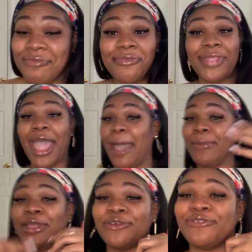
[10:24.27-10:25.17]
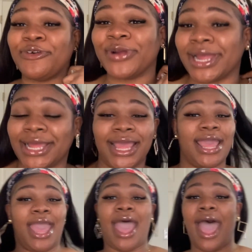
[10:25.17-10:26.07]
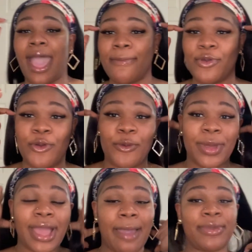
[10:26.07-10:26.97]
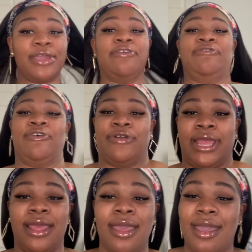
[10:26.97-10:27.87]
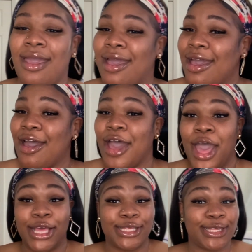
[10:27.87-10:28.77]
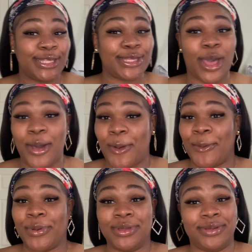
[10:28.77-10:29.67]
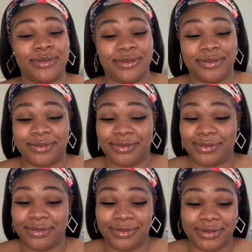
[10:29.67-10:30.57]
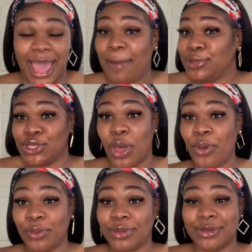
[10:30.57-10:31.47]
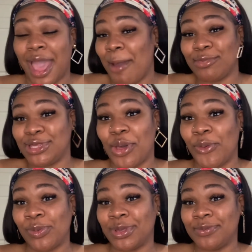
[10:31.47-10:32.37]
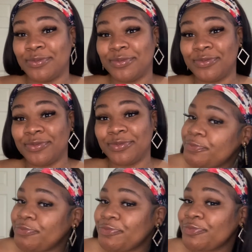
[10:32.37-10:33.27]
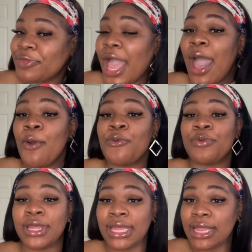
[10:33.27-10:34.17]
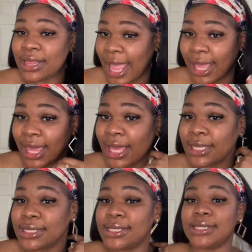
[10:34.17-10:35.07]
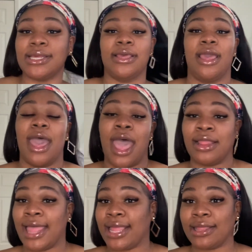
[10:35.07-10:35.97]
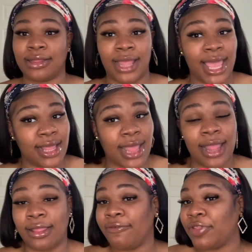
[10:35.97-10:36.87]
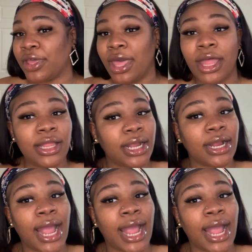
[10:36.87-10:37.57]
I'm here for it. I'm here for it. So, I'm sold. I'm sold. I really like it. I like the length. I love the color.